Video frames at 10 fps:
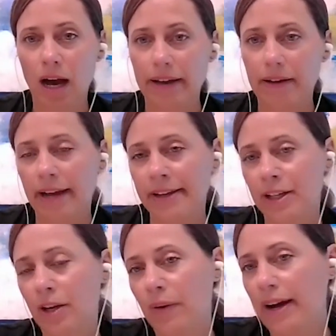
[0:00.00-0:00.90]
I
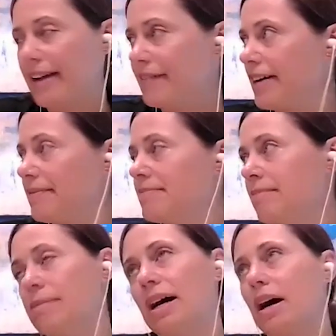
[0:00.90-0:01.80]

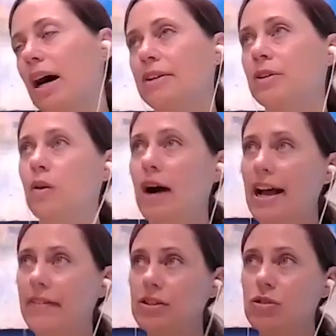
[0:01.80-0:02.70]

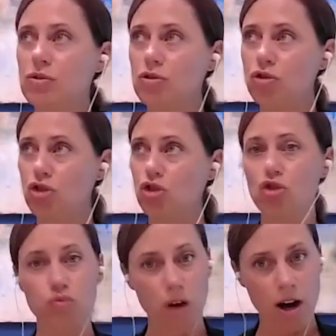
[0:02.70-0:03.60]
have a
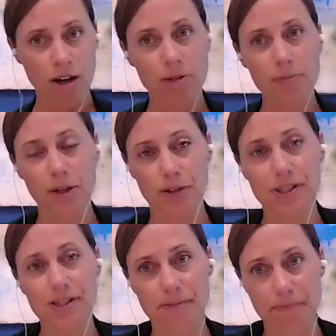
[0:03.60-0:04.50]
strong
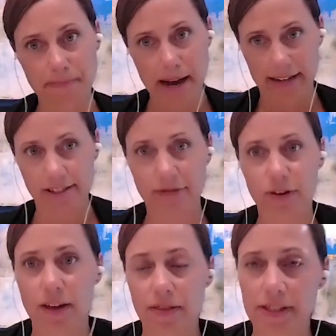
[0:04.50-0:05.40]
perspective
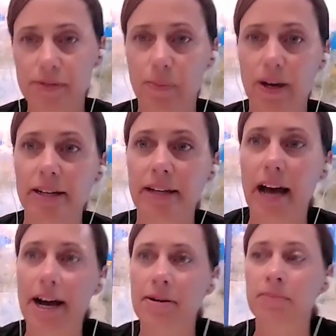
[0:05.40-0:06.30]
on this one,
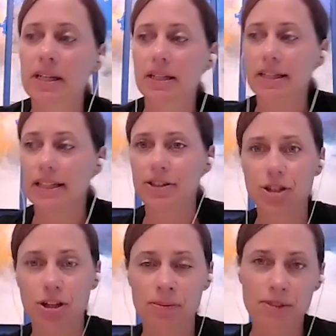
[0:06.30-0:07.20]
in
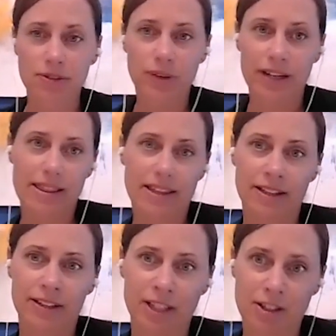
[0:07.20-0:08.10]
terms of what I
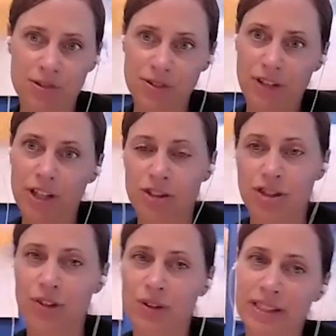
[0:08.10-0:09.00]
think leaders can
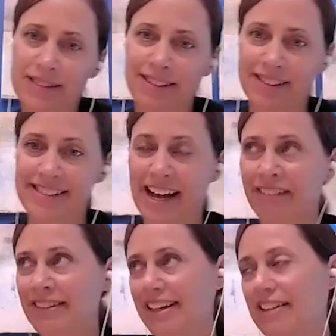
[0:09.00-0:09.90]
do. And it's going to
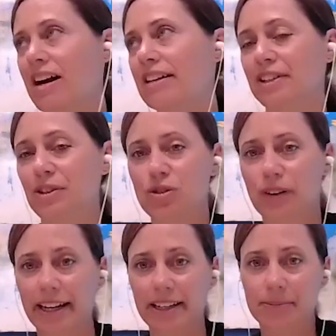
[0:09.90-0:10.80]
sound like a little
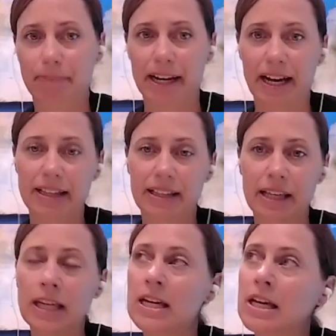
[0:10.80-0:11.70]
trite, but I
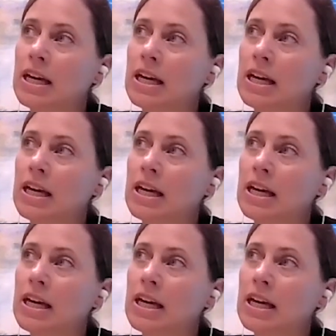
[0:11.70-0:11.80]
think,